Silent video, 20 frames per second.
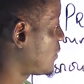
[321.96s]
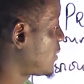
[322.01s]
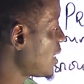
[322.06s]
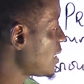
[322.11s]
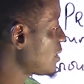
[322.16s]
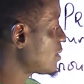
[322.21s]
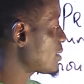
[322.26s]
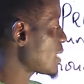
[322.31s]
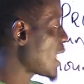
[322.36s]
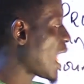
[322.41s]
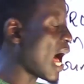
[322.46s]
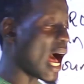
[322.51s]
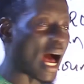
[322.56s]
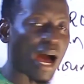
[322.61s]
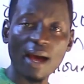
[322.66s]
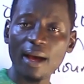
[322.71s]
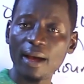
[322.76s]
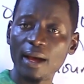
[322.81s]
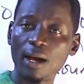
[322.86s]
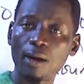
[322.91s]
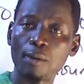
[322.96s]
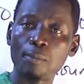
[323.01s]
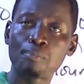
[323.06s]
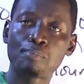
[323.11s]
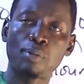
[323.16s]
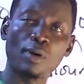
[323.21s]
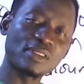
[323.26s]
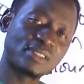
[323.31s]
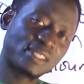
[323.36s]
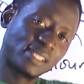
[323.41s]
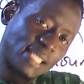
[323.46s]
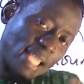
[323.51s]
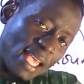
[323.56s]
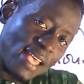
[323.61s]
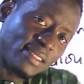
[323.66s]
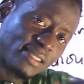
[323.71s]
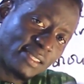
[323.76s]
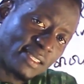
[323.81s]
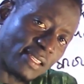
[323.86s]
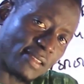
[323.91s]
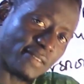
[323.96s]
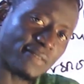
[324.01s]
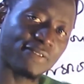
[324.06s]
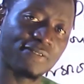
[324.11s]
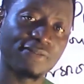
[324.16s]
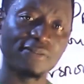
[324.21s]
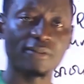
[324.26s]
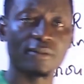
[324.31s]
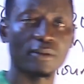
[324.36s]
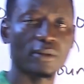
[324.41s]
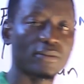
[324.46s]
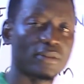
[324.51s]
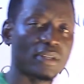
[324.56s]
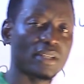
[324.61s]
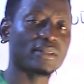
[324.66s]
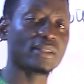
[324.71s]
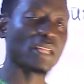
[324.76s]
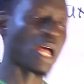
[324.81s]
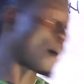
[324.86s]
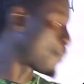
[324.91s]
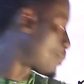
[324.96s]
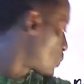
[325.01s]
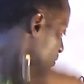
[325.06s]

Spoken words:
These are possessive. These are